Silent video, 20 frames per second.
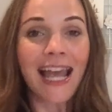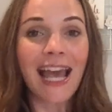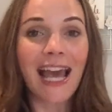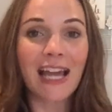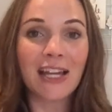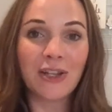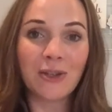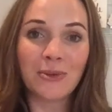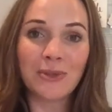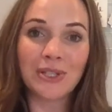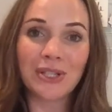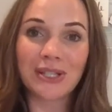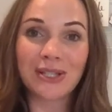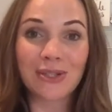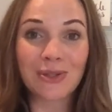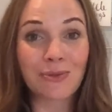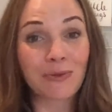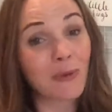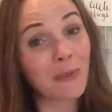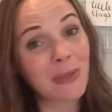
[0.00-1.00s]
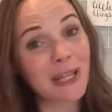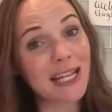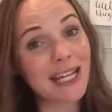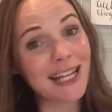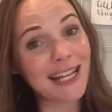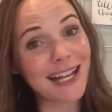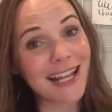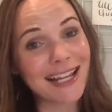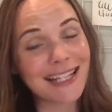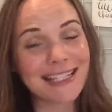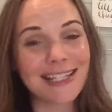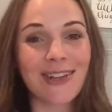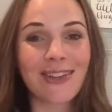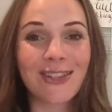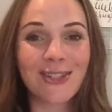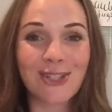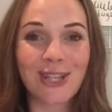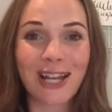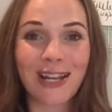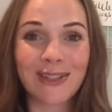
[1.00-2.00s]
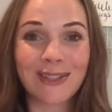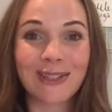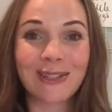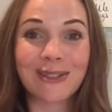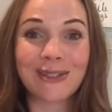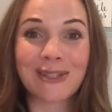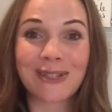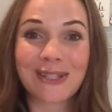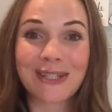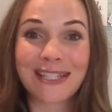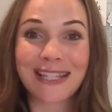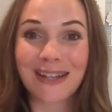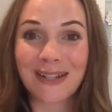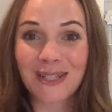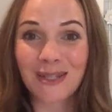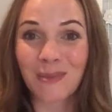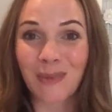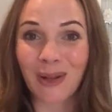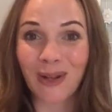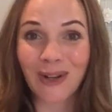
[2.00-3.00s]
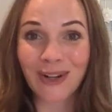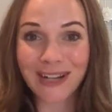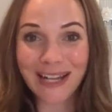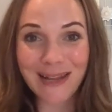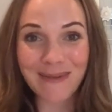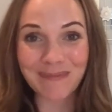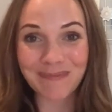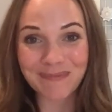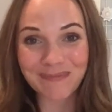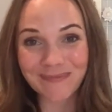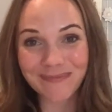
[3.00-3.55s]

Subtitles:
And you would just repeat it until the child learns how to spell her name.